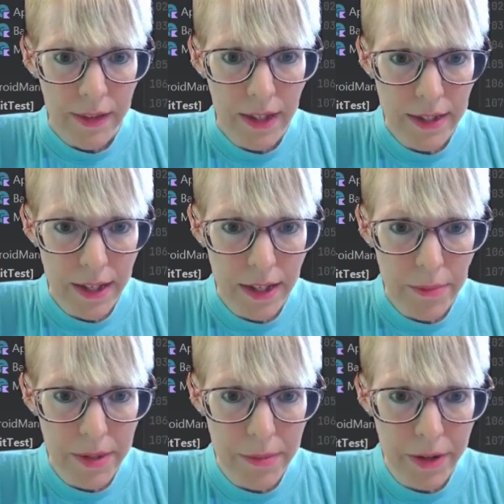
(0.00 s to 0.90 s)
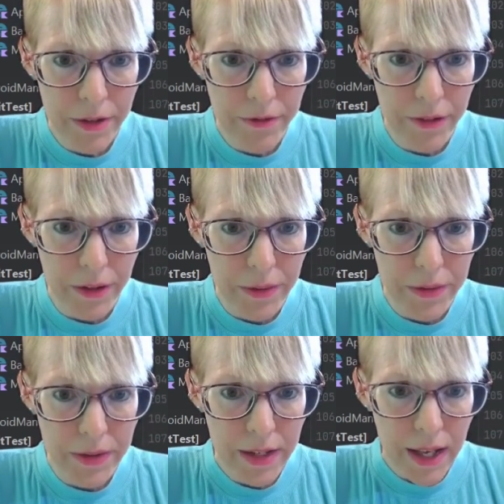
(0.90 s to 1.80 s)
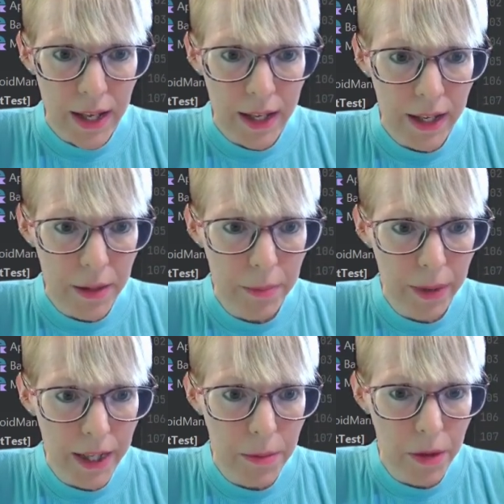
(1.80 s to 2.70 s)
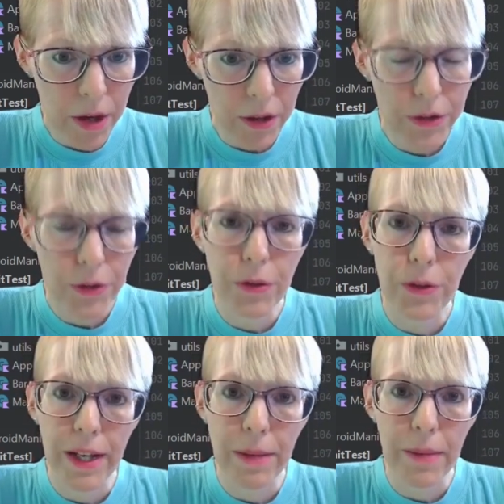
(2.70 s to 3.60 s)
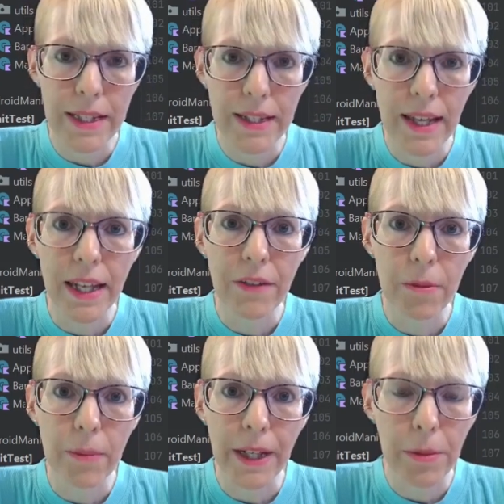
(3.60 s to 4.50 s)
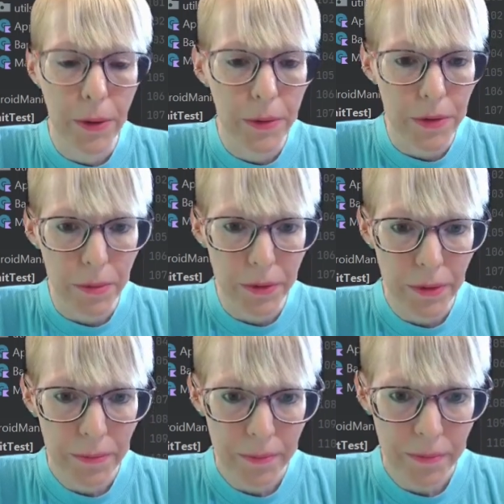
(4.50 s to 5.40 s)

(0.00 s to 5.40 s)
Then I set up some other flows and I combine them all to create my state for my composable.